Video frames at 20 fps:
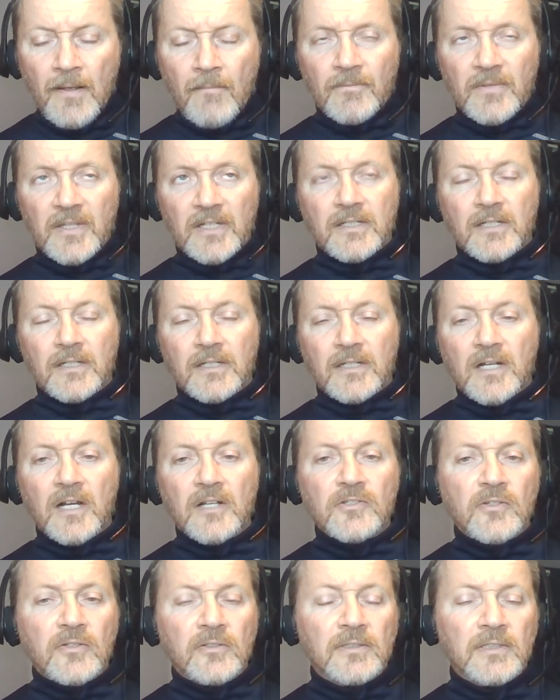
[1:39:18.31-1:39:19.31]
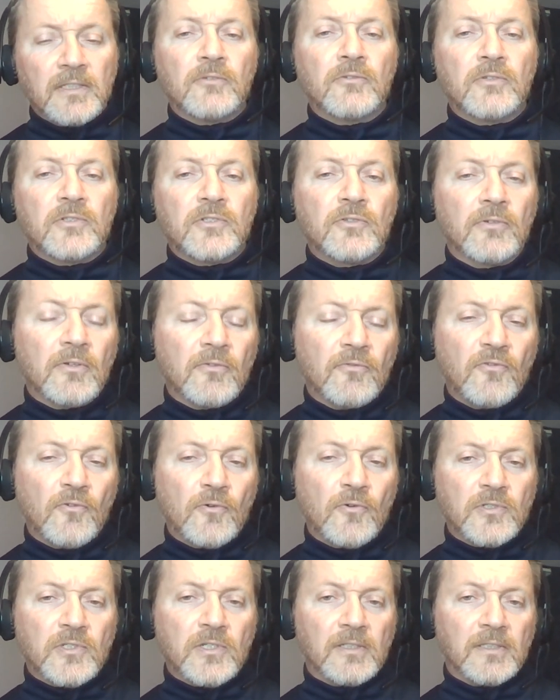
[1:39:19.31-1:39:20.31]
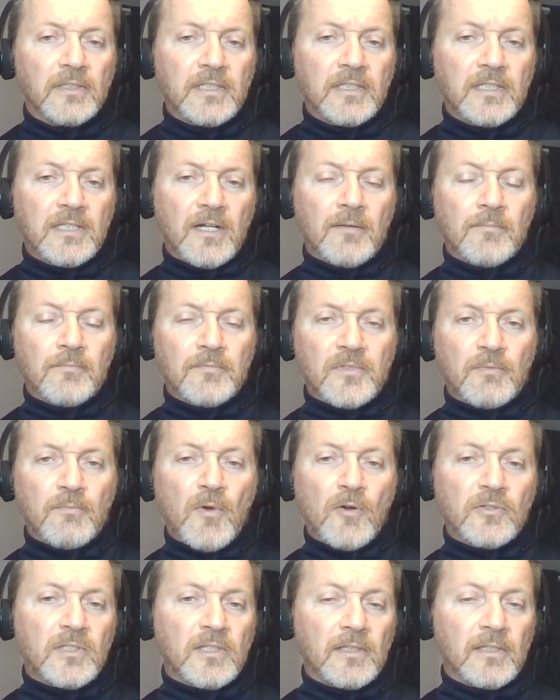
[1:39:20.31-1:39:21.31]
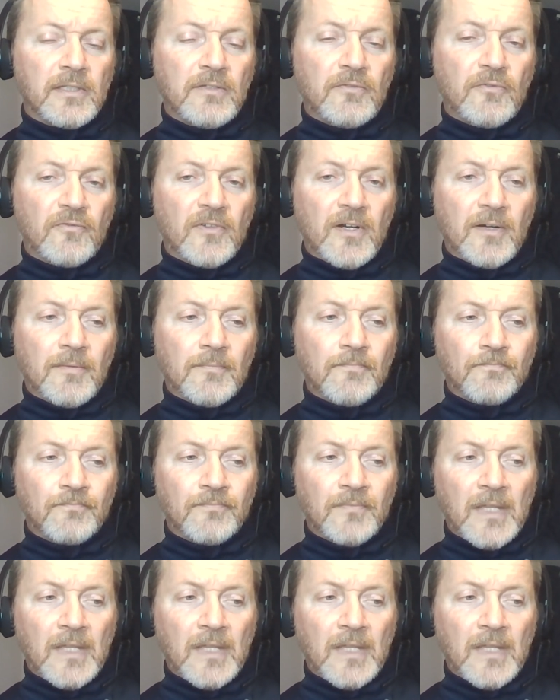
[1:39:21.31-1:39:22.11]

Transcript: The concussion literature, unfortunately, comes mostly from